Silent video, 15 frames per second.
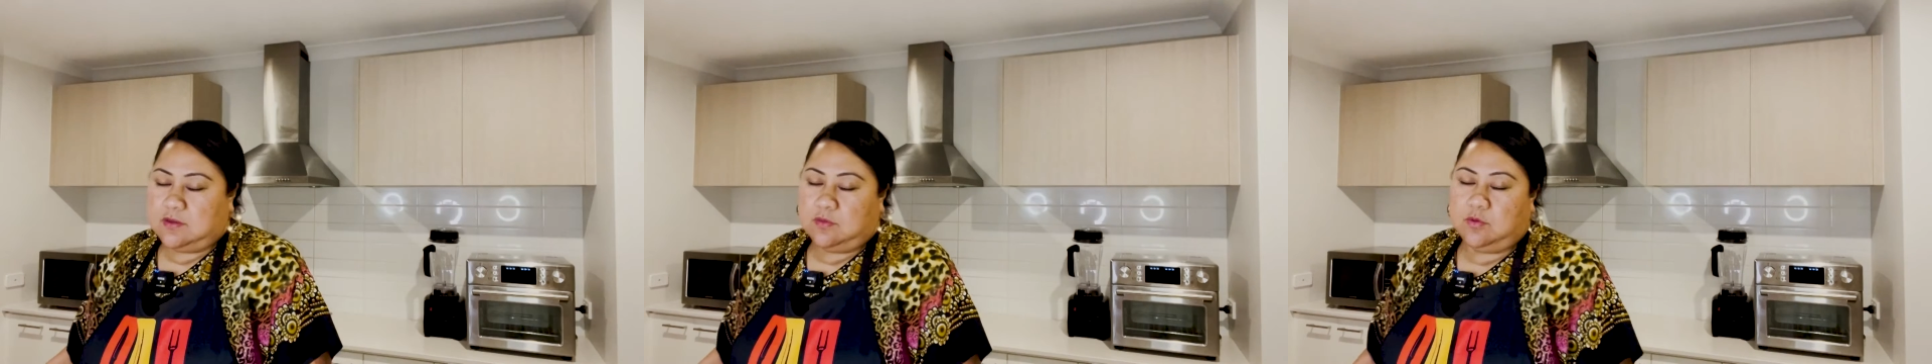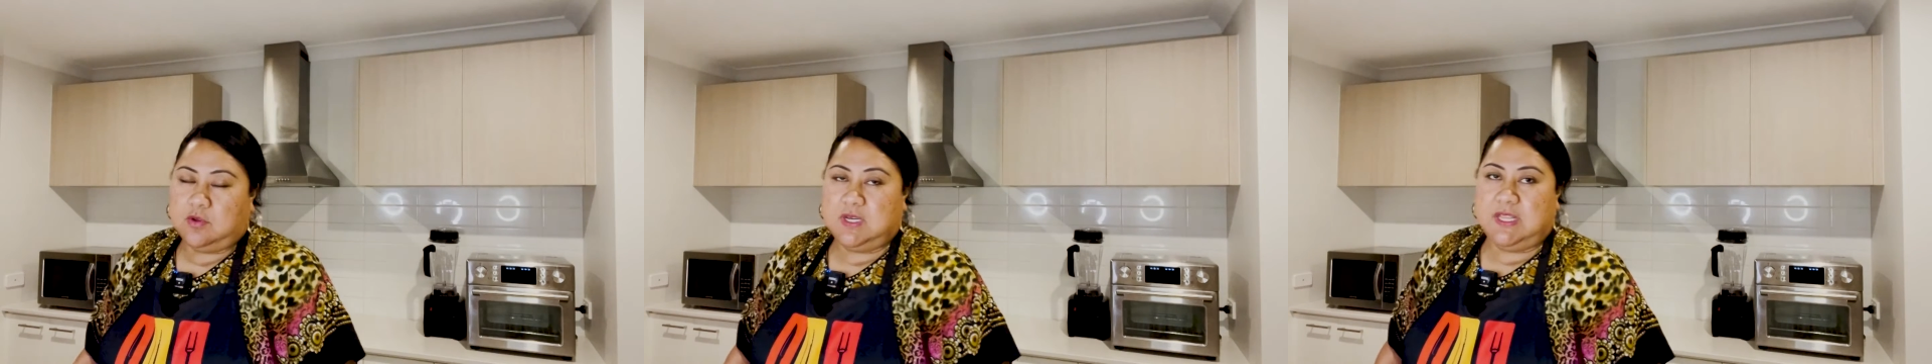
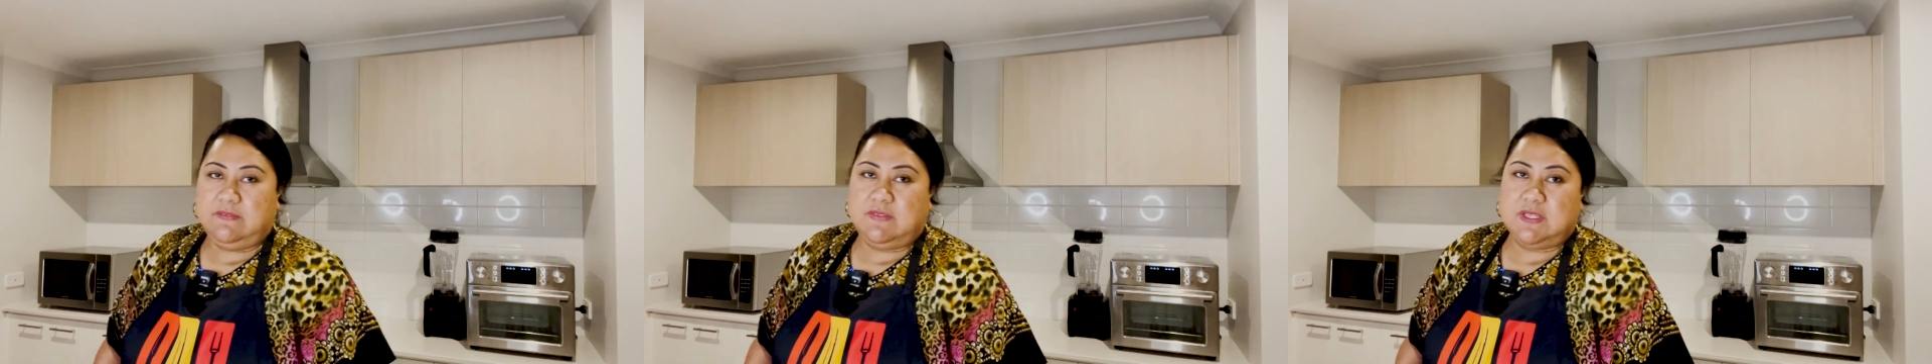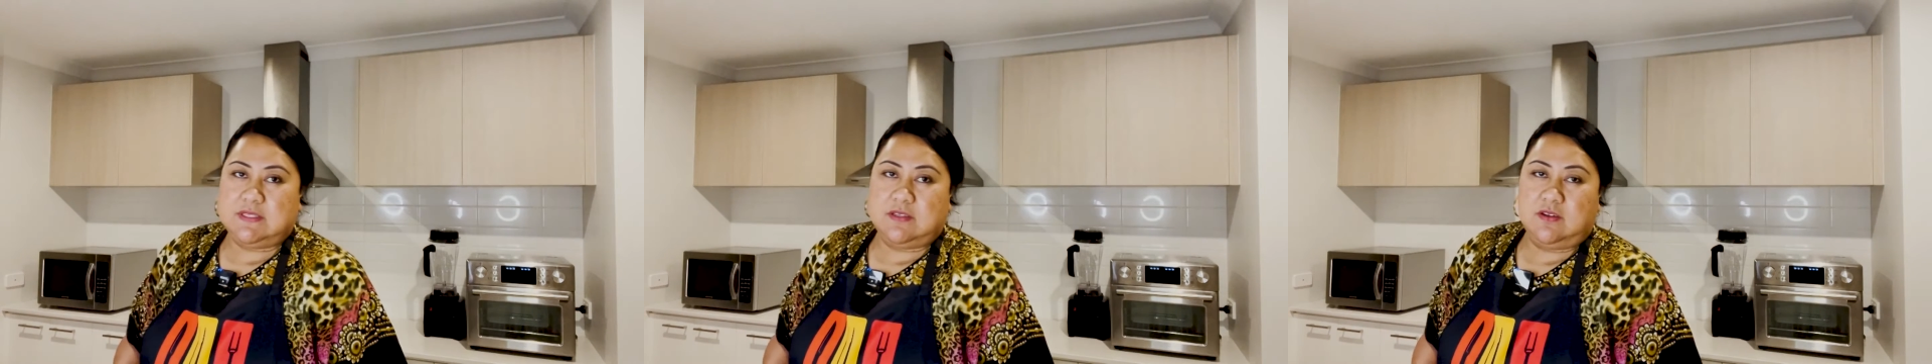we'll leave
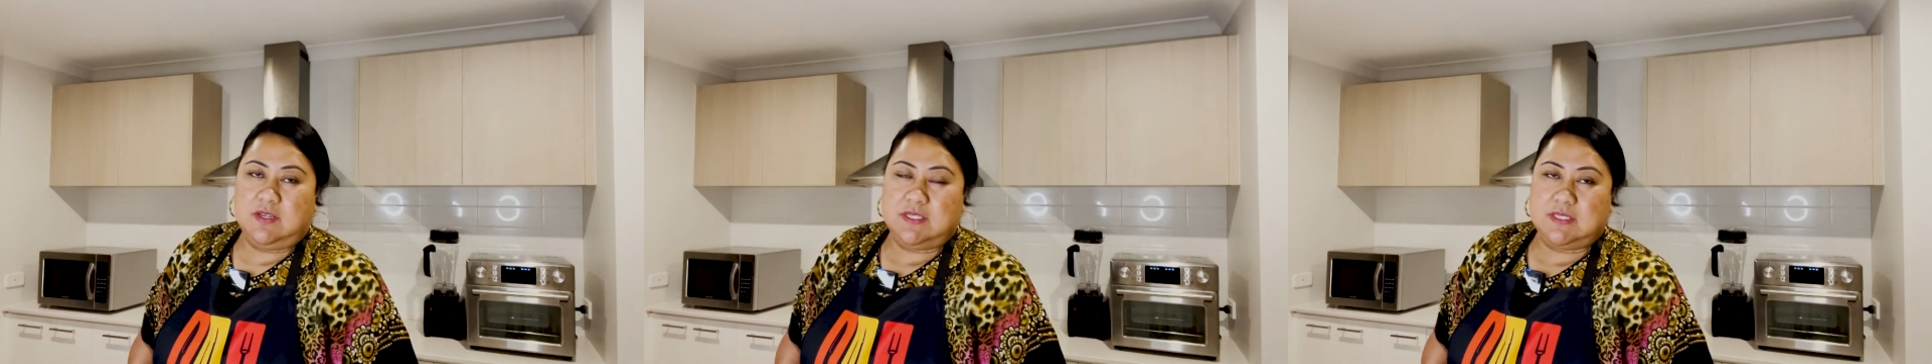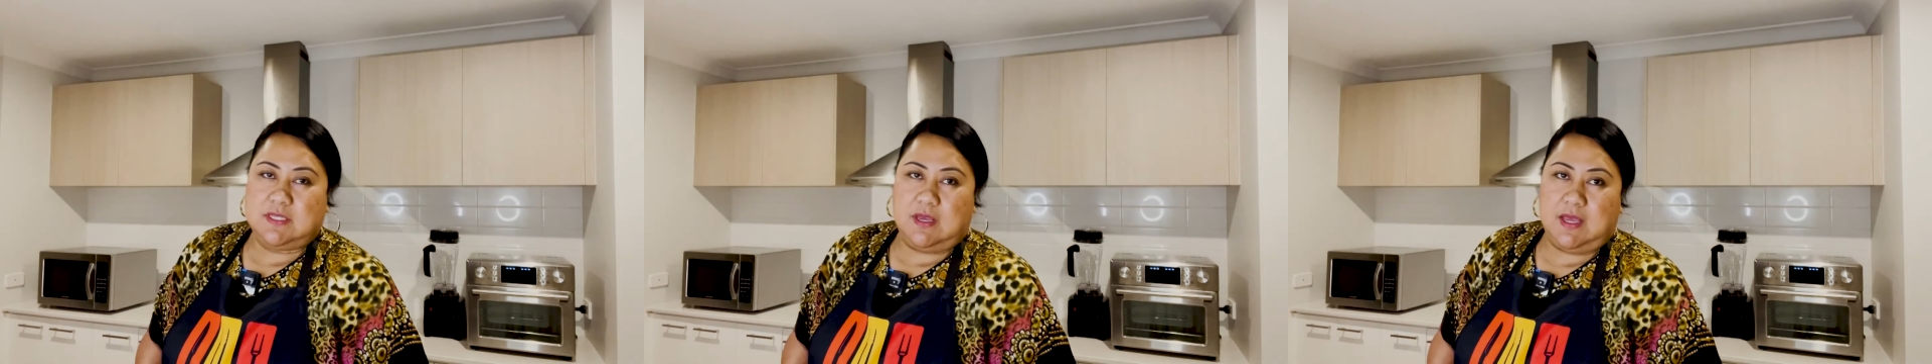this on the
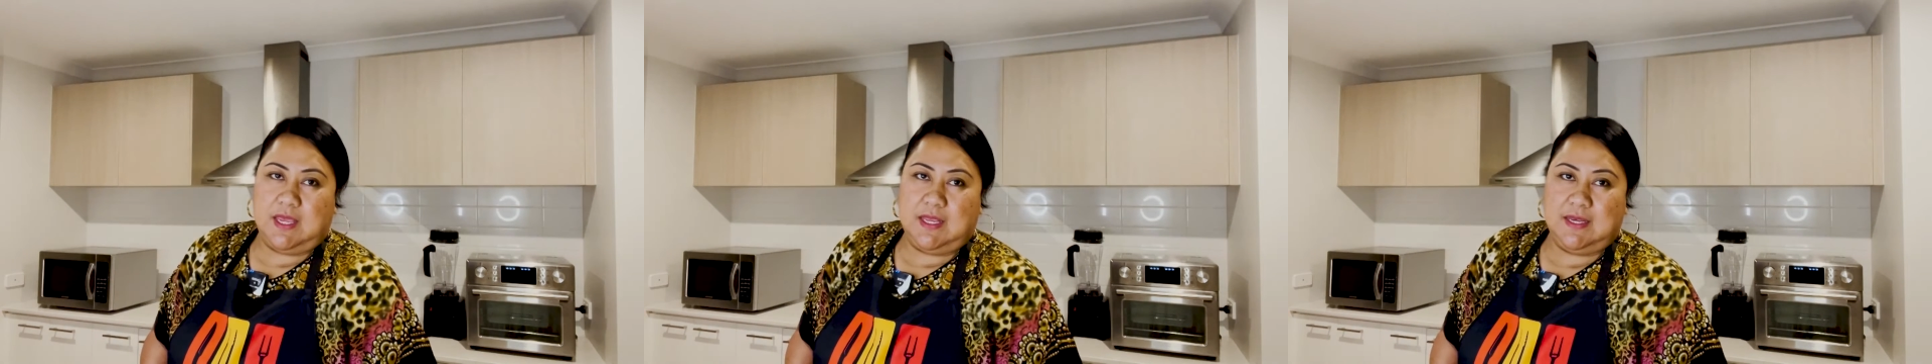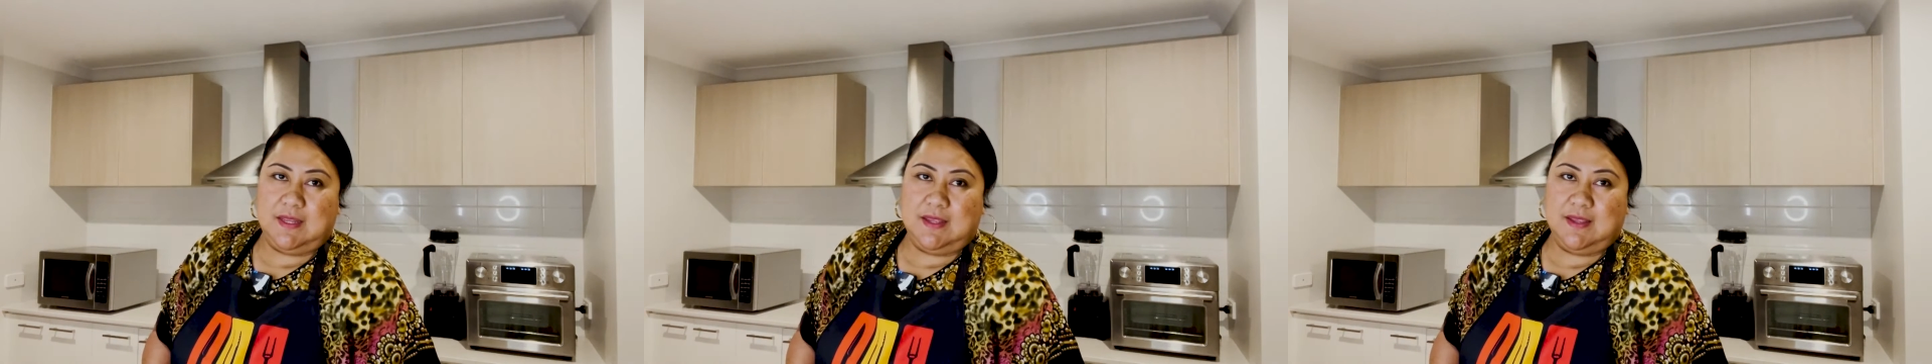side,